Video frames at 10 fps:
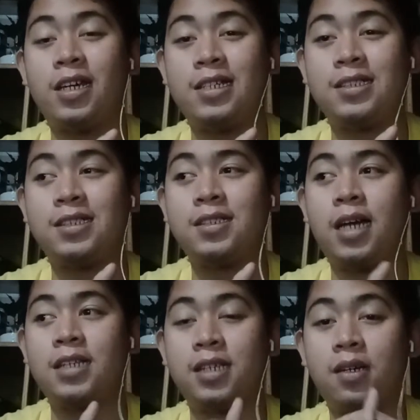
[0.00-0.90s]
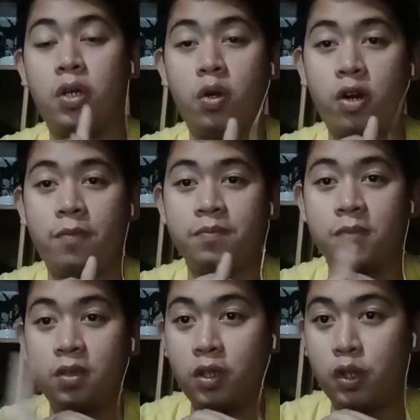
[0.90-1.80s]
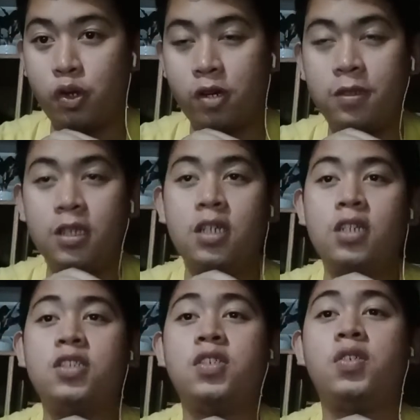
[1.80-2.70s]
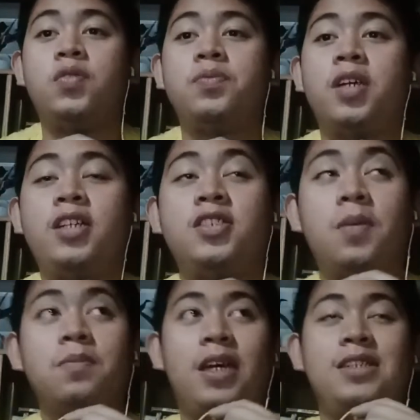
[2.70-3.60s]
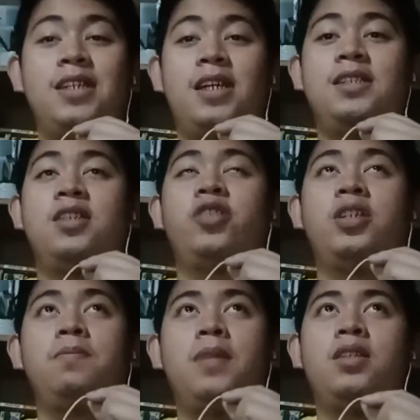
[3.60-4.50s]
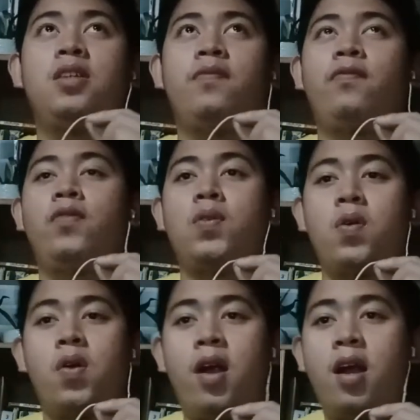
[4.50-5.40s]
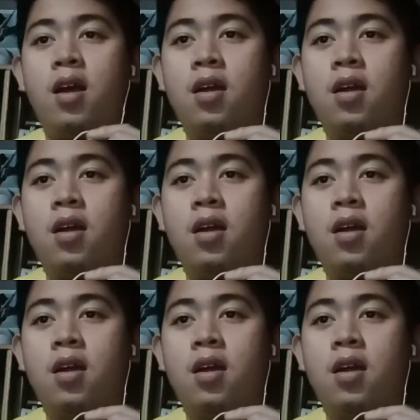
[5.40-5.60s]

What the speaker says: So in some cases, the for uh, treatment